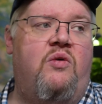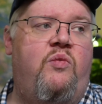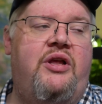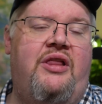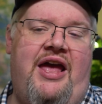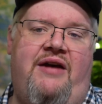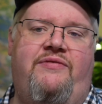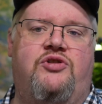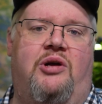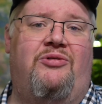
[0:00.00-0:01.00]
will
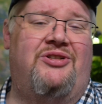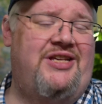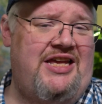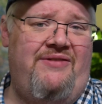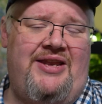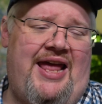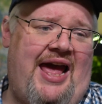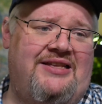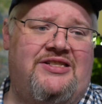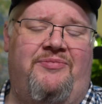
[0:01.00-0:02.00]
have trouble even
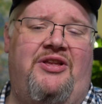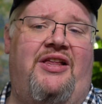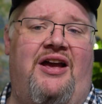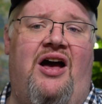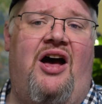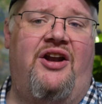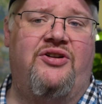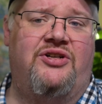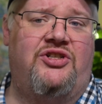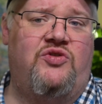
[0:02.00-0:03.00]
at something like
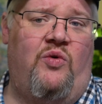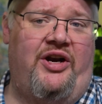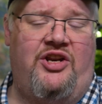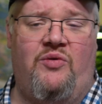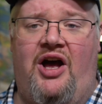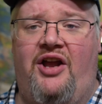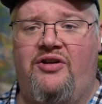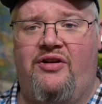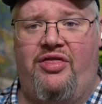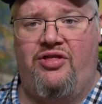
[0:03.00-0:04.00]
120 to
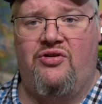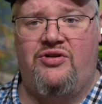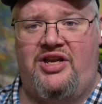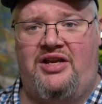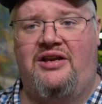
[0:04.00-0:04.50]
130